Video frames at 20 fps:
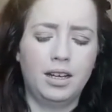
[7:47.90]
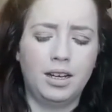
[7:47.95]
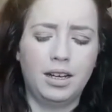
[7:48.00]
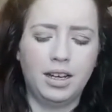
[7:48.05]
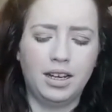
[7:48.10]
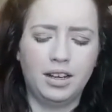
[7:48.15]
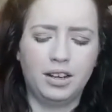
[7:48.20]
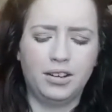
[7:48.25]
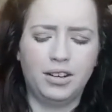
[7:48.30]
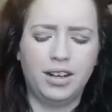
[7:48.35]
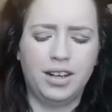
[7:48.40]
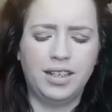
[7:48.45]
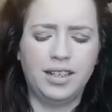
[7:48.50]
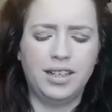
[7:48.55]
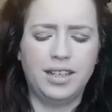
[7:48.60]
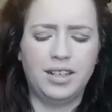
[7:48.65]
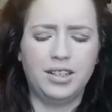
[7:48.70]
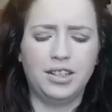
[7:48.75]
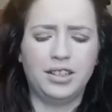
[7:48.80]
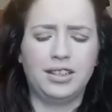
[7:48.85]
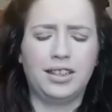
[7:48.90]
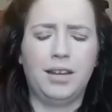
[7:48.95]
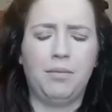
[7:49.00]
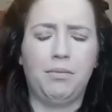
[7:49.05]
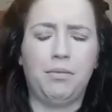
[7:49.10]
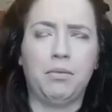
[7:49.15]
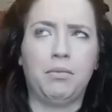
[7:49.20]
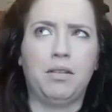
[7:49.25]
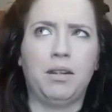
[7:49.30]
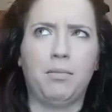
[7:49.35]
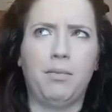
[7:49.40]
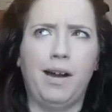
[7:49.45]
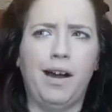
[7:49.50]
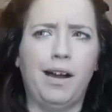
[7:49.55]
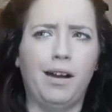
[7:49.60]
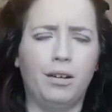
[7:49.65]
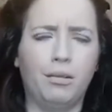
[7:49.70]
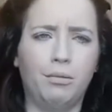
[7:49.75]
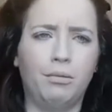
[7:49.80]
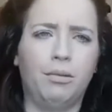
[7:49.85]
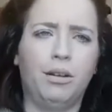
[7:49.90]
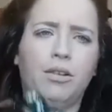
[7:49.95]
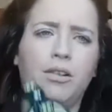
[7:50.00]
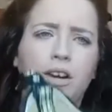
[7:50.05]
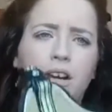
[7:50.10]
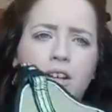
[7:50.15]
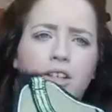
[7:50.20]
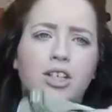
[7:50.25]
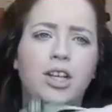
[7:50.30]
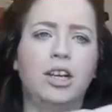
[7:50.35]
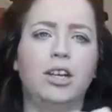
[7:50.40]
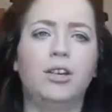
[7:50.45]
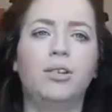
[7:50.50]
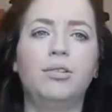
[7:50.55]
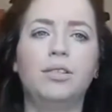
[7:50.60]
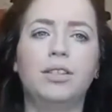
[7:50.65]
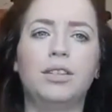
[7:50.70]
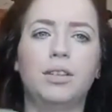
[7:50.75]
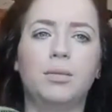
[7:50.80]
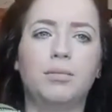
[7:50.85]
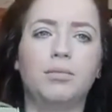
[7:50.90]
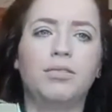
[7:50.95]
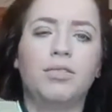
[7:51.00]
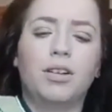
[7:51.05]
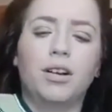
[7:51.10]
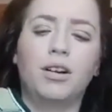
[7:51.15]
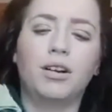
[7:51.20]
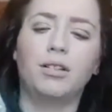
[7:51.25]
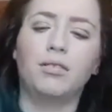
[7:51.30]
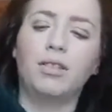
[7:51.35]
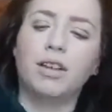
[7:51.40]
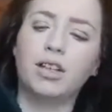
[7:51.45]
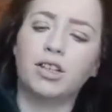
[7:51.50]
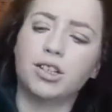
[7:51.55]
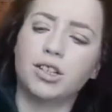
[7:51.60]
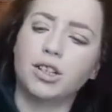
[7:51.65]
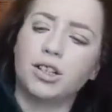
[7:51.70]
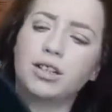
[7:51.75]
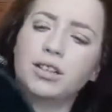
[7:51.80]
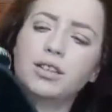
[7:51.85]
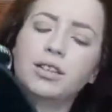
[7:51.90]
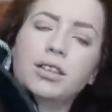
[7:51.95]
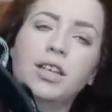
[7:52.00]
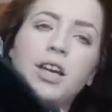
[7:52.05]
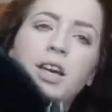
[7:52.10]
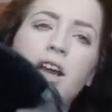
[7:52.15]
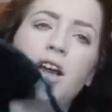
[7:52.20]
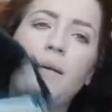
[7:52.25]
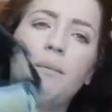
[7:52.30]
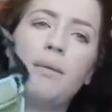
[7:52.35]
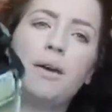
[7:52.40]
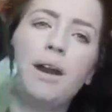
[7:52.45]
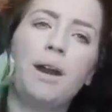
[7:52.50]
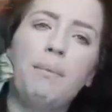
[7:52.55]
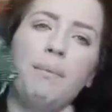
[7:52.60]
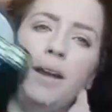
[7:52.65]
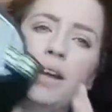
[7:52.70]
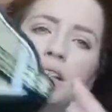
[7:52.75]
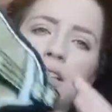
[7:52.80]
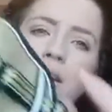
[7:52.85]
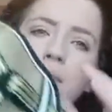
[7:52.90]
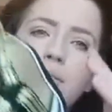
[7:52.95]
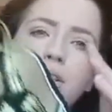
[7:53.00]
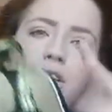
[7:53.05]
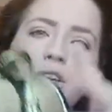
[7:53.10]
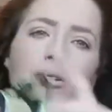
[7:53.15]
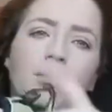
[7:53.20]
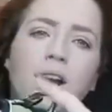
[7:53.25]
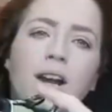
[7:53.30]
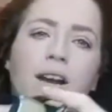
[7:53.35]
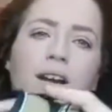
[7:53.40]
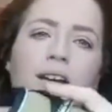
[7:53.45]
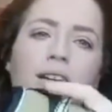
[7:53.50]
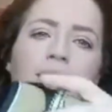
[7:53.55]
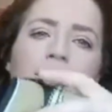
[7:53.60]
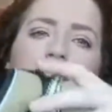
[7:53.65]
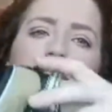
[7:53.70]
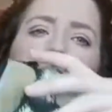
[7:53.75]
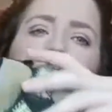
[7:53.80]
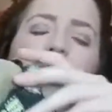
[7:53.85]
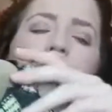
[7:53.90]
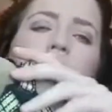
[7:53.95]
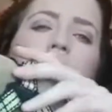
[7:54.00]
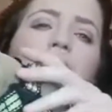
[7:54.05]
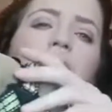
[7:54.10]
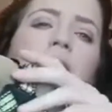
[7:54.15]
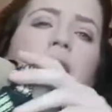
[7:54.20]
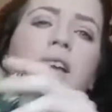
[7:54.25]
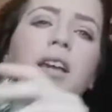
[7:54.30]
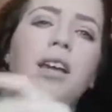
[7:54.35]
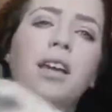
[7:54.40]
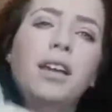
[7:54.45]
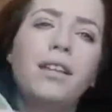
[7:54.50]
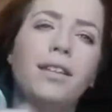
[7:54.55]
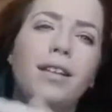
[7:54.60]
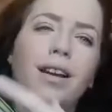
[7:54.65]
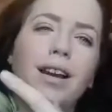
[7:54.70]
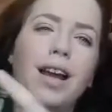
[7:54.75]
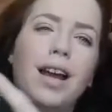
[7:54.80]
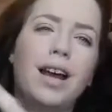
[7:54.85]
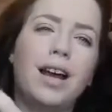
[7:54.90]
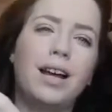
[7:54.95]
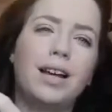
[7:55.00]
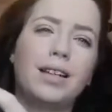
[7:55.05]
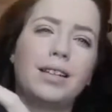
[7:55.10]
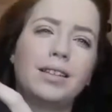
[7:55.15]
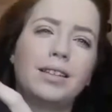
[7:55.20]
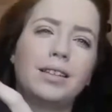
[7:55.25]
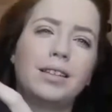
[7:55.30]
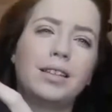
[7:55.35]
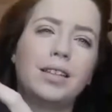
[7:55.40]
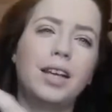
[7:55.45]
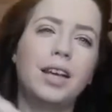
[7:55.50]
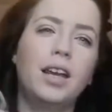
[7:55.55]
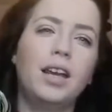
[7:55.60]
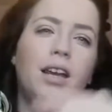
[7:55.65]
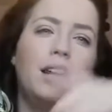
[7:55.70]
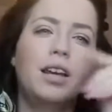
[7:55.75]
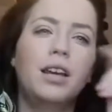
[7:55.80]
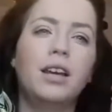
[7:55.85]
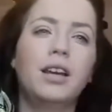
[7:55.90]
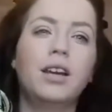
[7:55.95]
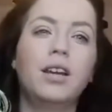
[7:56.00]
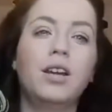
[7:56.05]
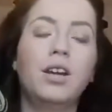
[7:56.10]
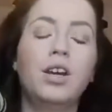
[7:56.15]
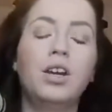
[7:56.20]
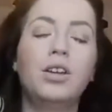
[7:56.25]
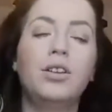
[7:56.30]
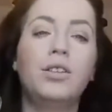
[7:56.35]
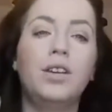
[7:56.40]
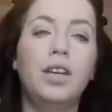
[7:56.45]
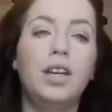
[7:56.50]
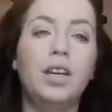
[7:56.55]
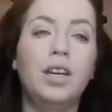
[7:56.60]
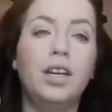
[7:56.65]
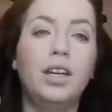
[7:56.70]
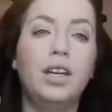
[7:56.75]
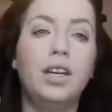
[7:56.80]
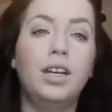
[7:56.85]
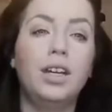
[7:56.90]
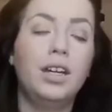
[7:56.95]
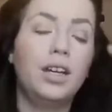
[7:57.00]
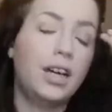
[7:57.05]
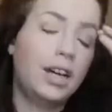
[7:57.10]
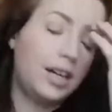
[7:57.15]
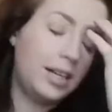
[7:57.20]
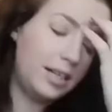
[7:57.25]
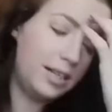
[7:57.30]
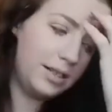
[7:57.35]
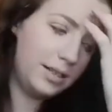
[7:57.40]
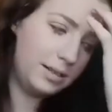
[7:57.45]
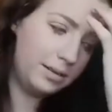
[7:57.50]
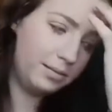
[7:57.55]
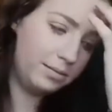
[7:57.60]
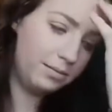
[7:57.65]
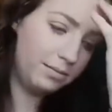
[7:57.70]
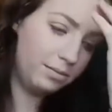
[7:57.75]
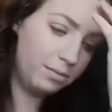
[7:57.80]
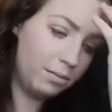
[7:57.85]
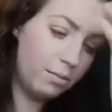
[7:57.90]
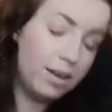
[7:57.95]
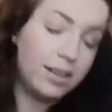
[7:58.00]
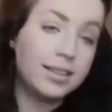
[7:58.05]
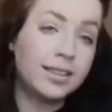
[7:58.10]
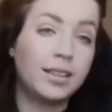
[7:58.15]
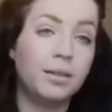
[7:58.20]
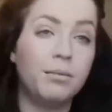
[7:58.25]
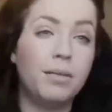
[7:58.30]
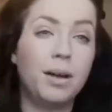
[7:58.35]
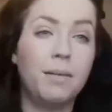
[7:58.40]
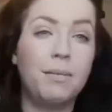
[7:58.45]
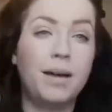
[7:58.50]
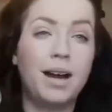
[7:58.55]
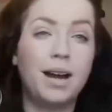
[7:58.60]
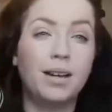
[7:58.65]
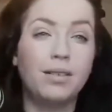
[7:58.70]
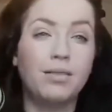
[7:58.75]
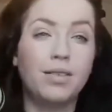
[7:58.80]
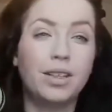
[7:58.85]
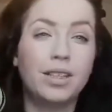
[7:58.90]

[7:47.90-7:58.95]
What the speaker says: like a good idea just to keep them in the bag when we could actually use them for our adventures. But I picked up two harnesses. So I think in the last, in the what's in my bag